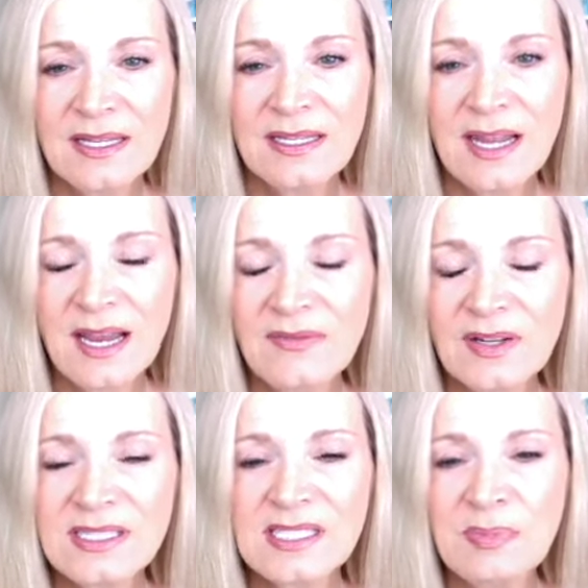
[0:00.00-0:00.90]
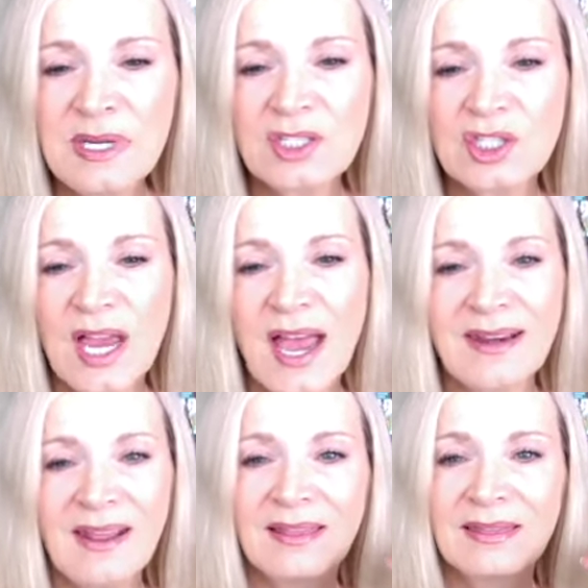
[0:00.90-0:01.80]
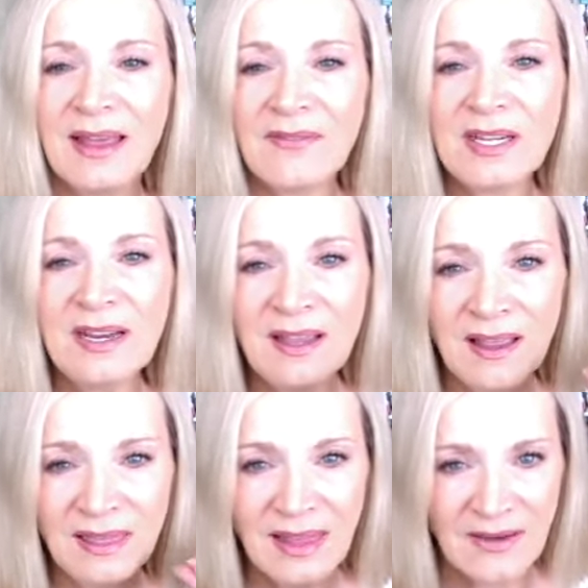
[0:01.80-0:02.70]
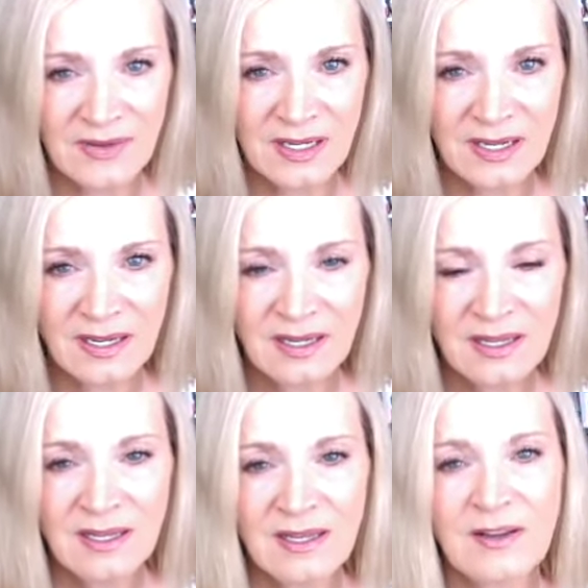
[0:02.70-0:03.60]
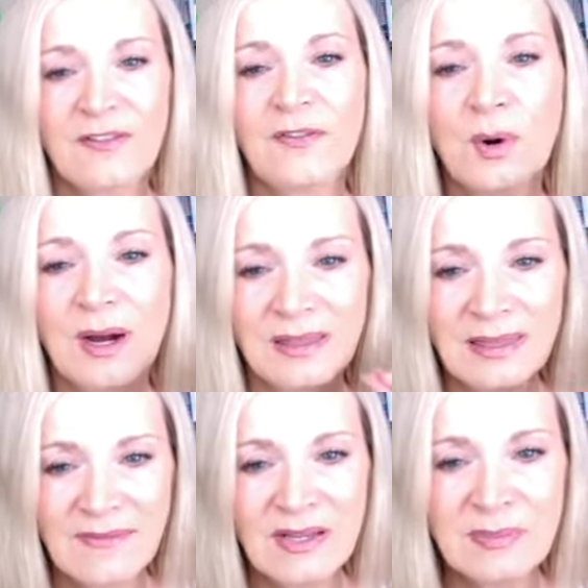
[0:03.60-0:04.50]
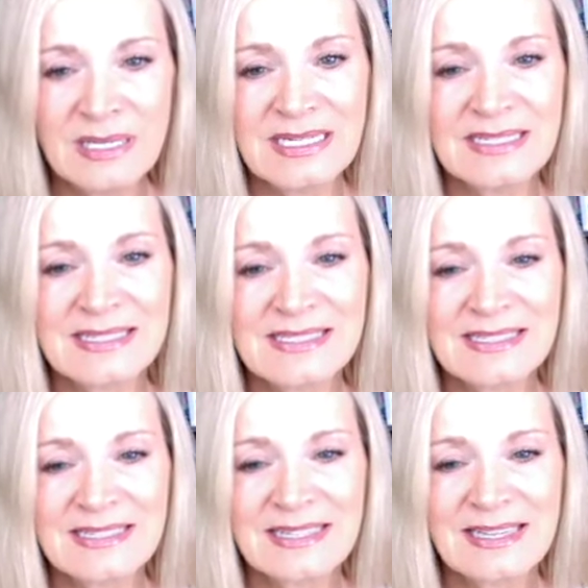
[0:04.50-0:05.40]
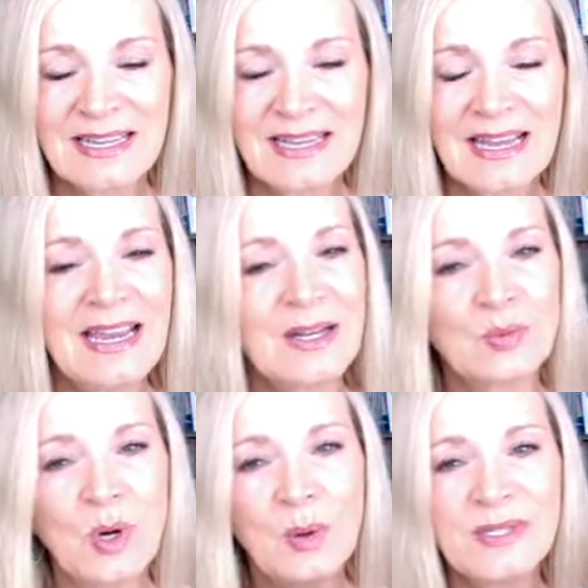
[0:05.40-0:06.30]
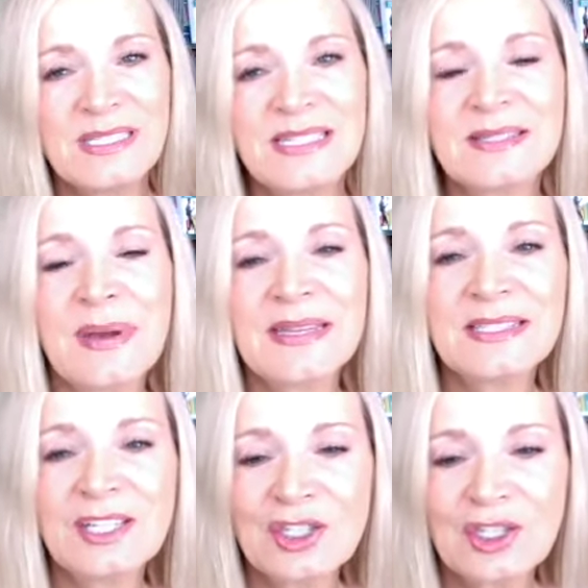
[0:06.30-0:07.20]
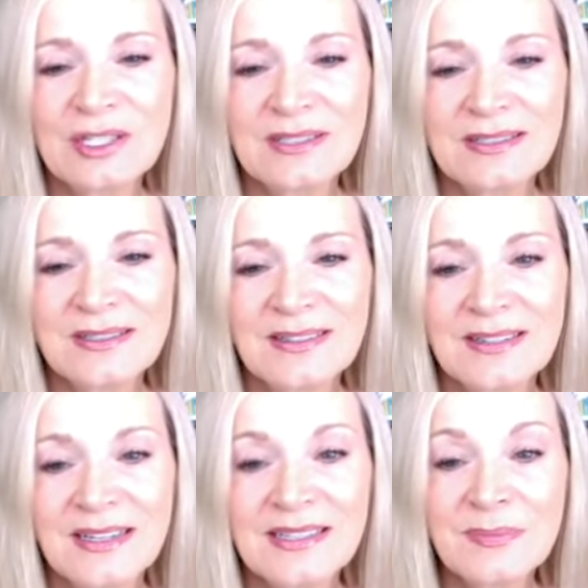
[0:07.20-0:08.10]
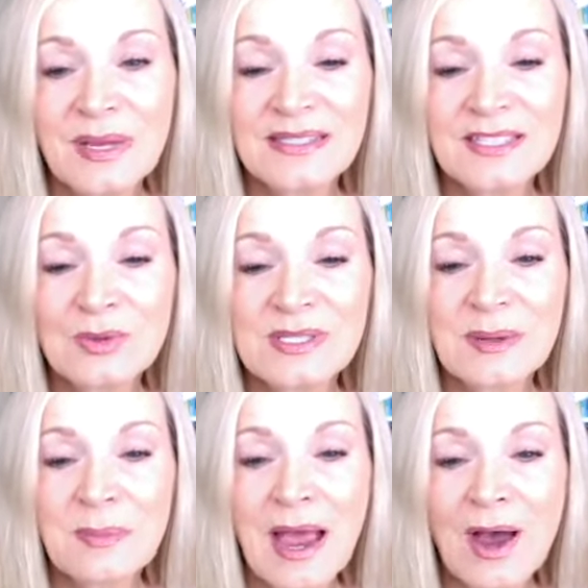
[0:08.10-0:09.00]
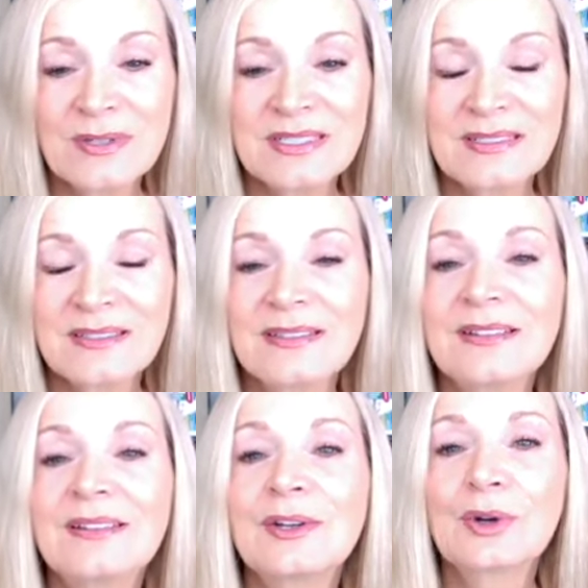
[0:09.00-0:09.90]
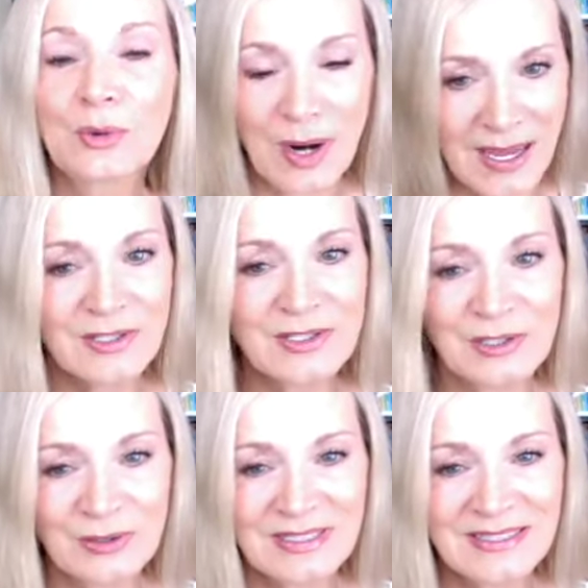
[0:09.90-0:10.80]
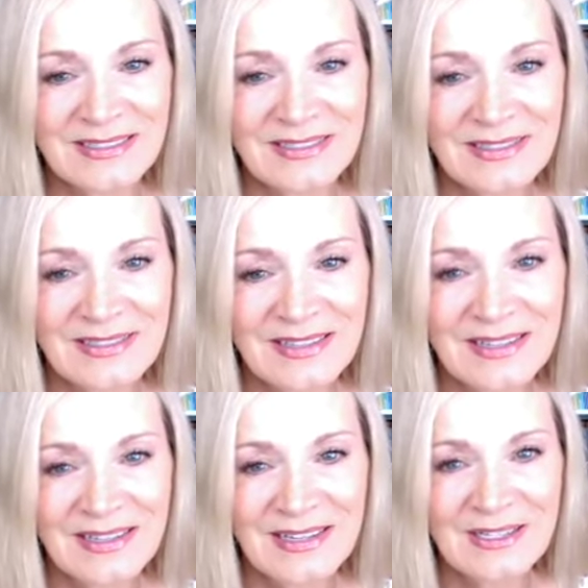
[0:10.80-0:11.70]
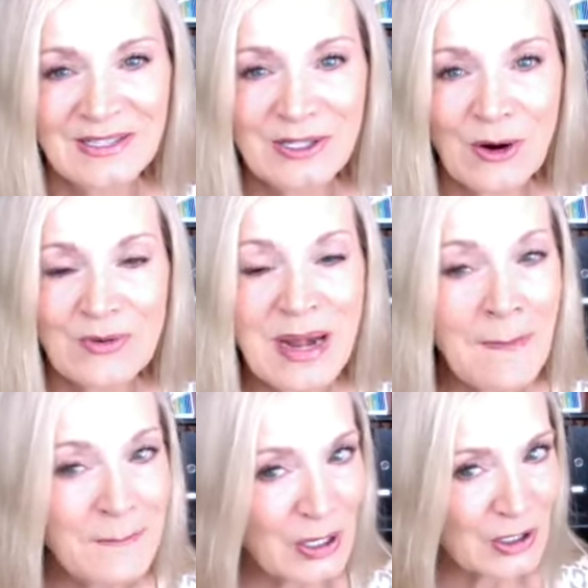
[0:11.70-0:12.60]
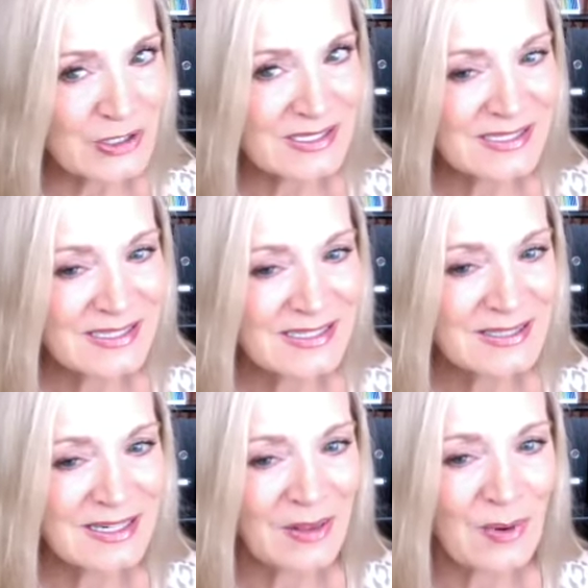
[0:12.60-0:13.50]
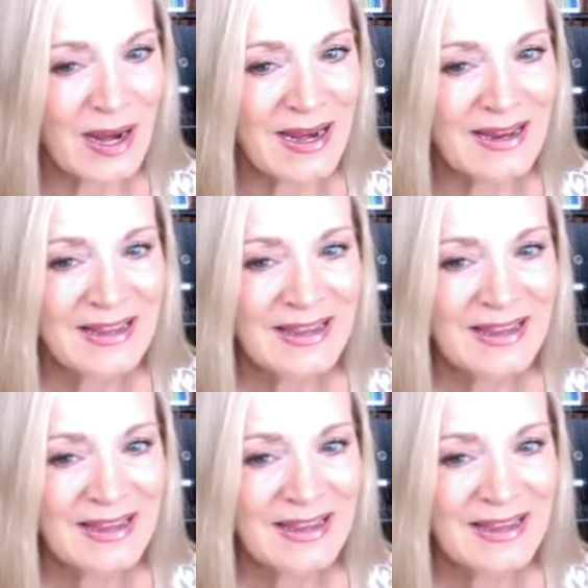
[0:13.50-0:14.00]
gave a speech at 11:11 for 11 minutes. And what was his message? his message was about gratitude. So, numbers is another way.